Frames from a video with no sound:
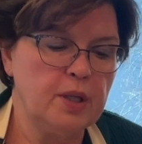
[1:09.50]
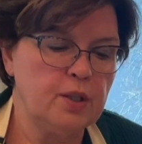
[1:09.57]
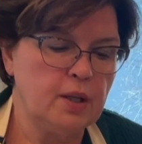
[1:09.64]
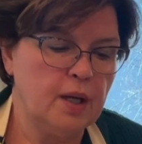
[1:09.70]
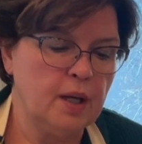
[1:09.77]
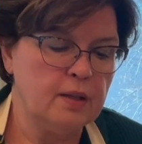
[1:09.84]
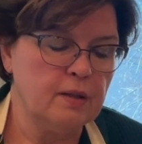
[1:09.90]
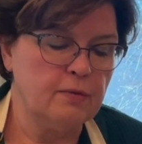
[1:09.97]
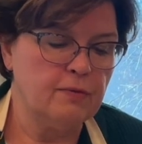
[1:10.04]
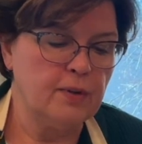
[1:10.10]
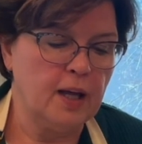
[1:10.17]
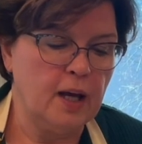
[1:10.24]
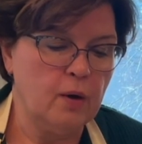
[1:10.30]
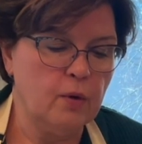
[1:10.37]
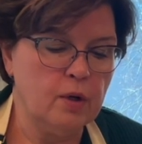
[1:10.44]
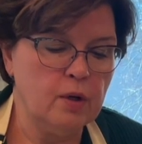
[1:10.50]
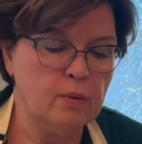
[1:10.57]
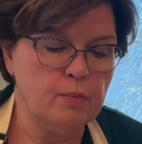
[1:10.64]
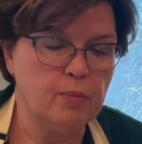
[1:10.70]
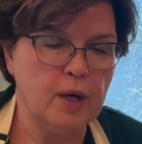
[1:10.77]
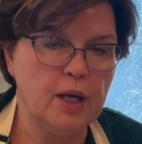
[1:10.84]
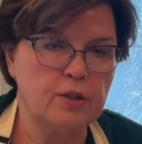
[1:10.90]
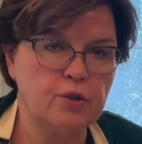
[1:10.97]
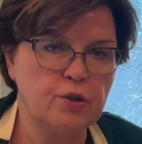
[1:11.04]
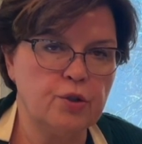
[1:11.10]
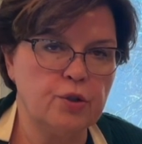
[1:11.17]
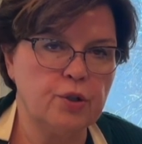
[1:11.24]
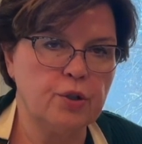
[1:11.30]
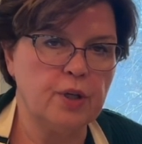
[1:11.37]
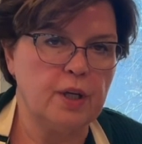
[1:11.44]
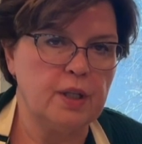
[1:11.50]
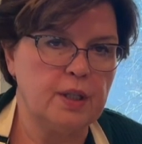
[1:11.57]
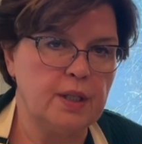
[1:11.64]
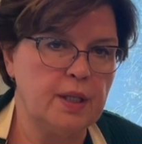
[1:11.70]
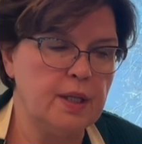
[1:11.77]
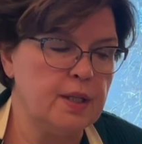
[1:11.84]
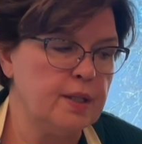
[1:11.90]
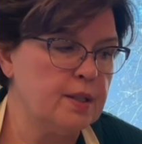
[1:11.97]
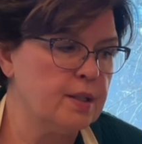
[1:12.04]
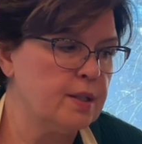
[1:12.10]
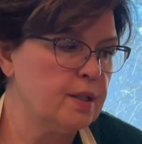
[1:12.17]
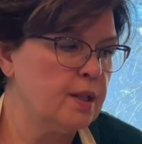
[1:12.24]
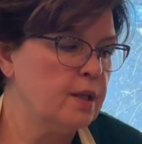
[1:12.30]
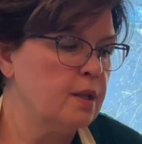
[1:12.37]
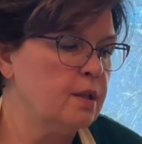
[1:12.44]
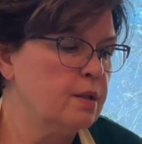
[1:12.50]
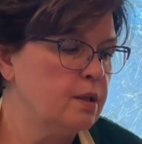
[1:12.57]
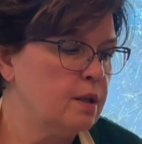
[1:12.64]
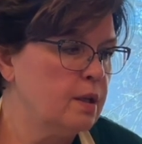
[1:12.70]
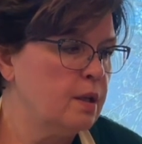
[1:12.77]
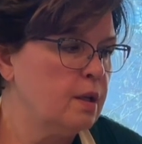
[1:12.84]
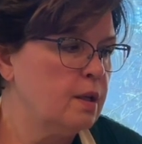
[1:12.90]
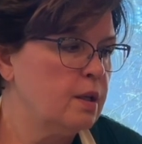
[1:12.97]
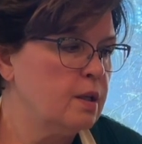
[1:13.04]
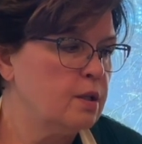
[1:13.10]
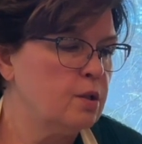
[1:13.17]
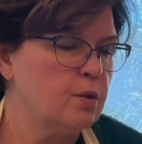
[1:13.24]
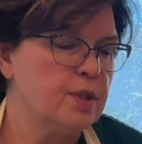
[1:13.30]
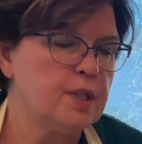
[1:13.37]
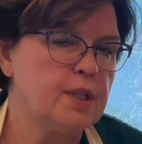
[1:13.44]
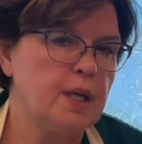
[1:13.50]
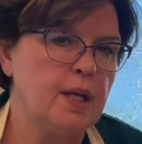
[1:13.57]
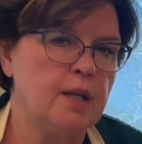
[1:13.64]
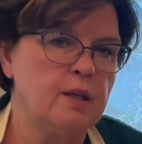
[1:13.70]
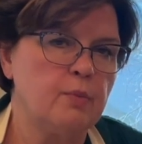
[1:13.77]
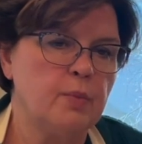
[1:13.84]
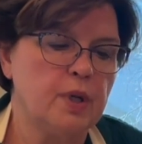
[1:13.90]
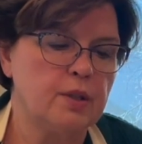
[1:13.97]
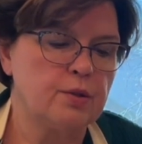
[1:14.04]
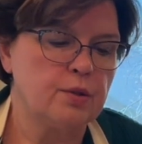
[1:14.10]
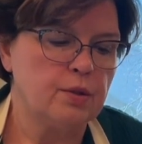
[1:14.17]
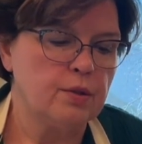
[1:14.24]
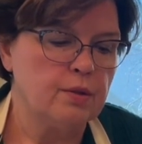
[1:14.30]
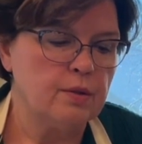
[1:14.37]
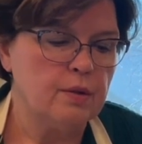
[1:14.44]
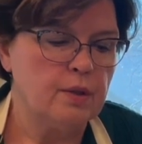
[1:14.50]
to add the flour, brown sugar, and yeast to a stand mixer